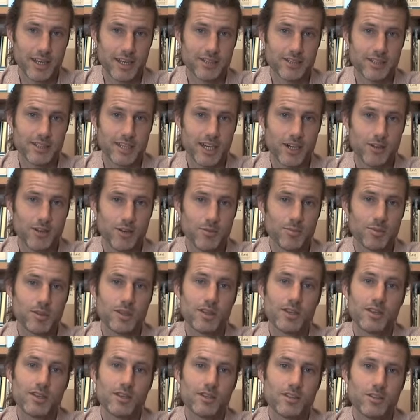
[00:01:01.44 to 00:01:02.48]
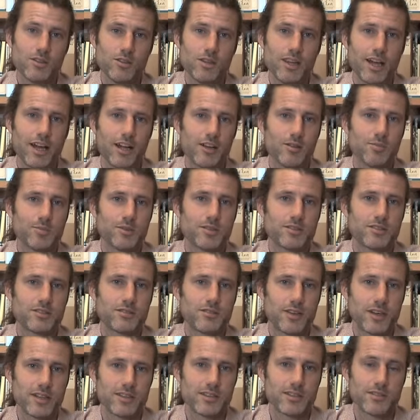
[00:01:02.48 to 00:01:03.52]
Energy Co-op, you'll help us
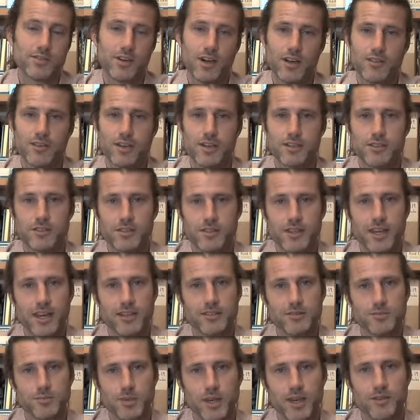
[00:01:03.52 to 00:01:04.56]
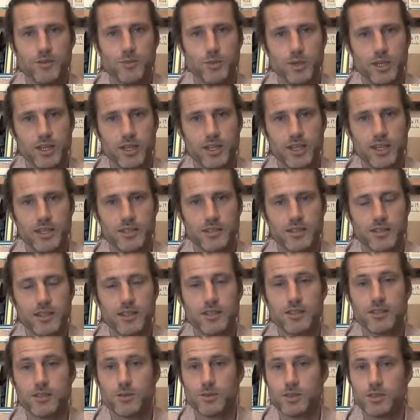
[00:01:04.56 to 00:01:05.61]
raise the £500,000 we need
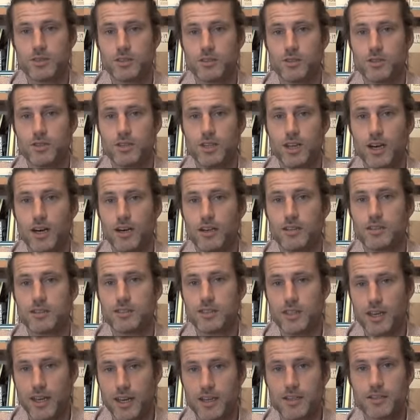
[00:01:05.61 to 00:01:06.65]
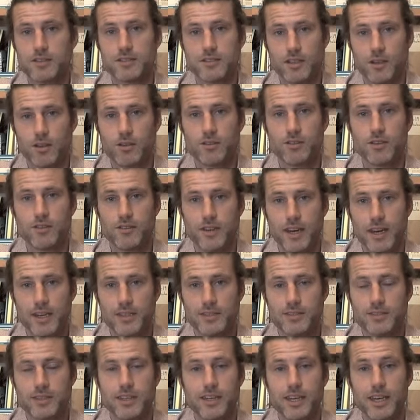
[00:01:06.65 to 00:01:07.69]
to install large-scale solar
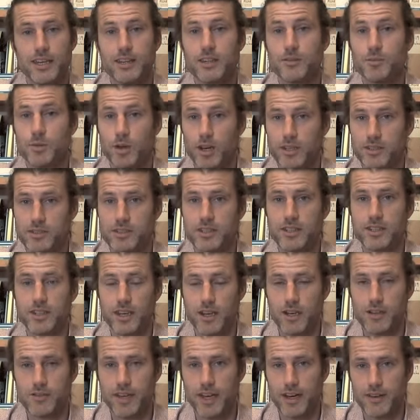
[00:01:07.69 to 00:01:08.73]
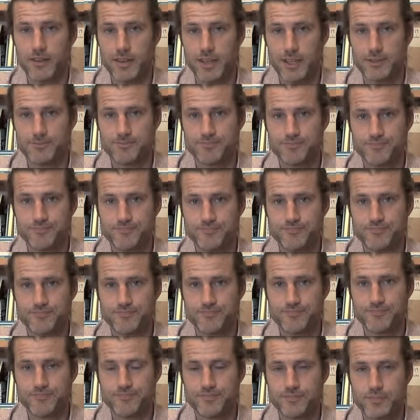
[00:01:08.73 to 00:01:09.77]
arrays in the Brighton and Hove area.
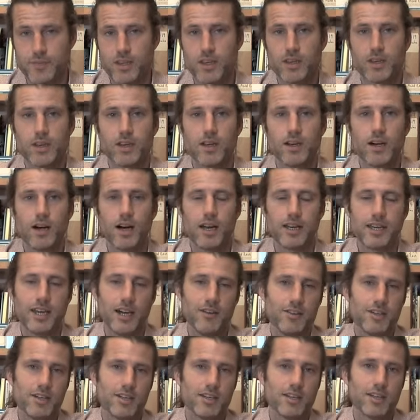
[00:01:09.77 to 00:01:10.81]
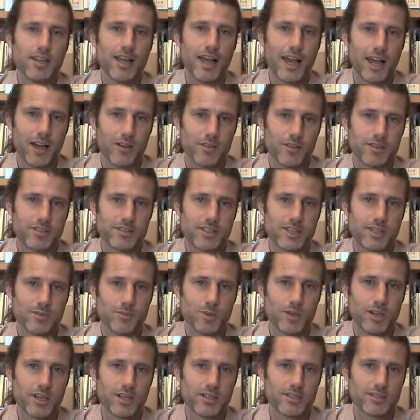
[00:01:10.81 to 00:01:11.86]
I cover how the scheme
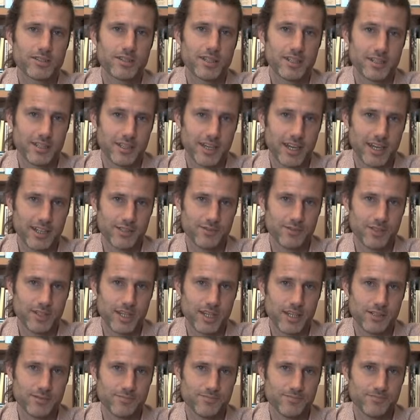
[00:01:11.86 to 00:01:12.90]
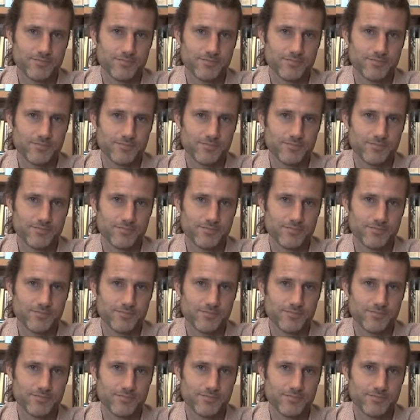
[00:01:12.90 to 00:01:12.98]
works in the next video.